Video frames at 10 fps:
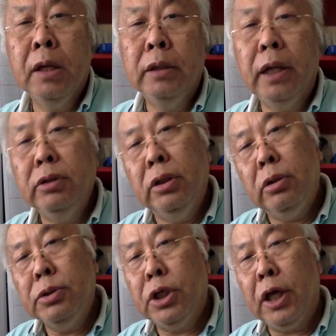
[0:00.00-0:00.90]
Now, in
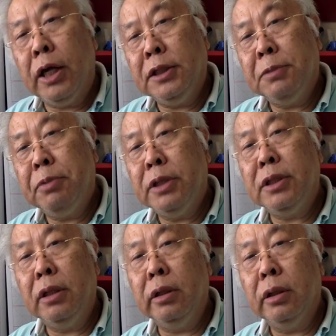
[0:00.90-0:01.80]
terms of
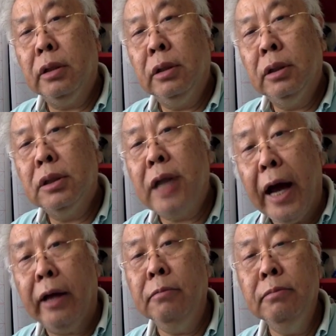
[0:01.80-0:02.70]
expressing the
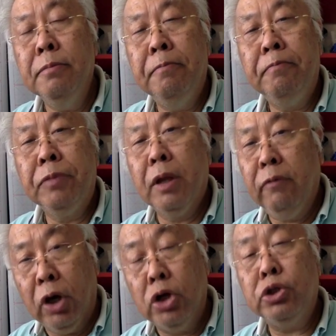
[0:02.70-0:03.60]
time,
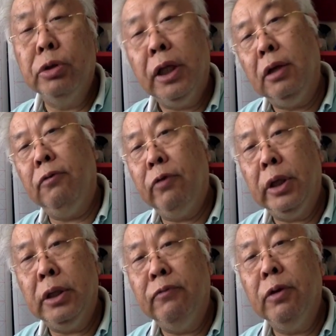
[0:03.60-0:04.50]
we also need three
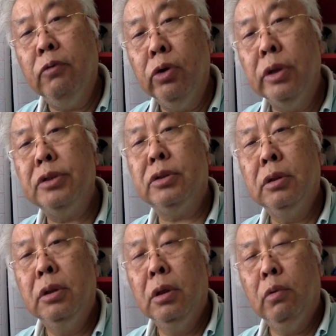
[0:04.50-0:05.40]
different words.
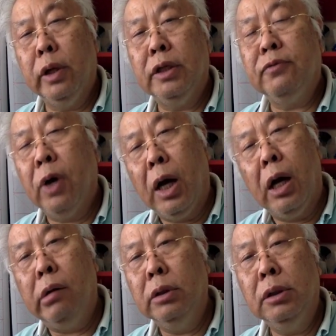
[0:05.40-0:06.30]
One is for
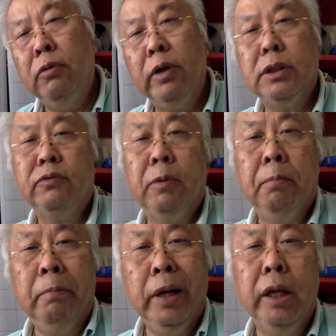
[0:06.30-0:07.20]
hour, one is for
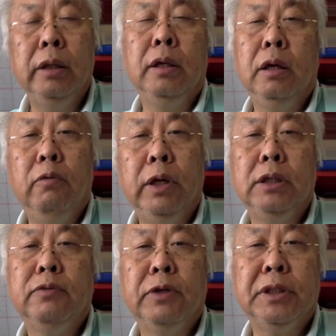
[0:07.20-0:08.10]
minute, one
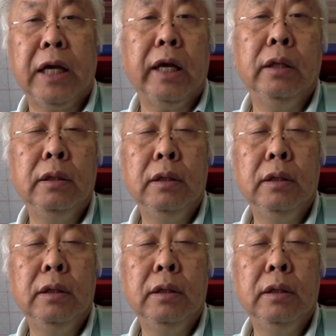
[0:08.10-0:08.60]
is for second.